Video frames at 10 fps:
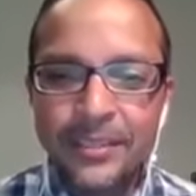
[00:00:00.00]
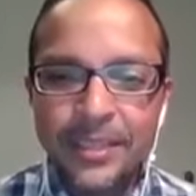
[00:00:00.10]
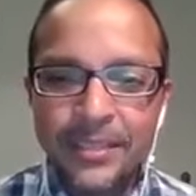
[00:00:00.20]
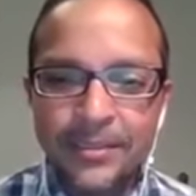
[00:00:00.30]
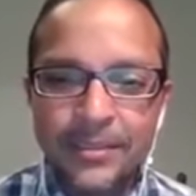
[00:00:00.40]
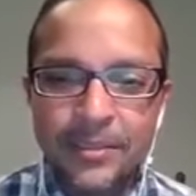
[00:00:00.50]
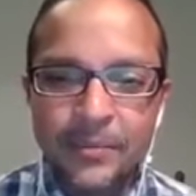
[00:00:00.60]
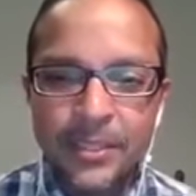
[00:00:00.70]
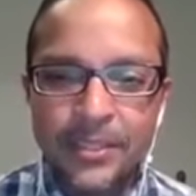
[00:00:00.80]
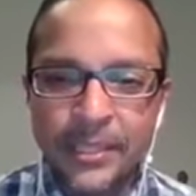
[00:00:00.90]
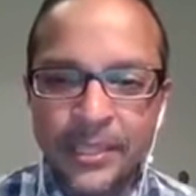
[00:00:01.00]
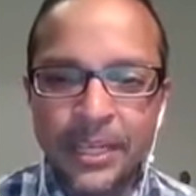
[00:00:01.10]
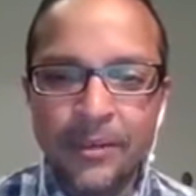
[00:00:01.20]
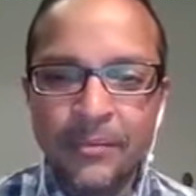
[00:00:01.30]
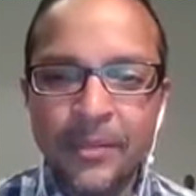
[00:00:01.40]
that being an
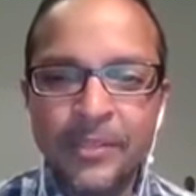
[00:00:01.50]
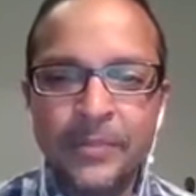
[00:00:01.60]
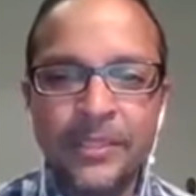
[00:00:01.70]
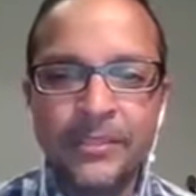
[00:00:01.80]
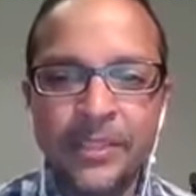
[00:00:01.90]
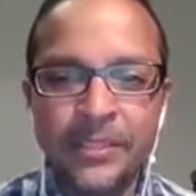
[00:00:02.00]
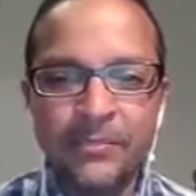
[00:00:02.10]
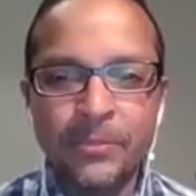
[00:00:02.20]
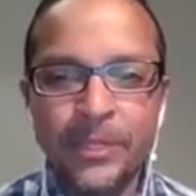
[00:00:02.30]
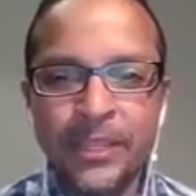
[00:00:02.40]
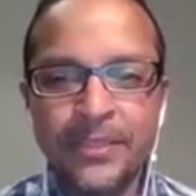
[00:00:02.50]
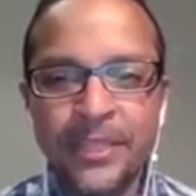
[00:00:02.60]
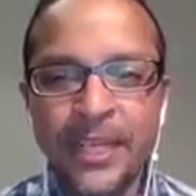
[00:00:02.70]
accountant must be a dead giveaway because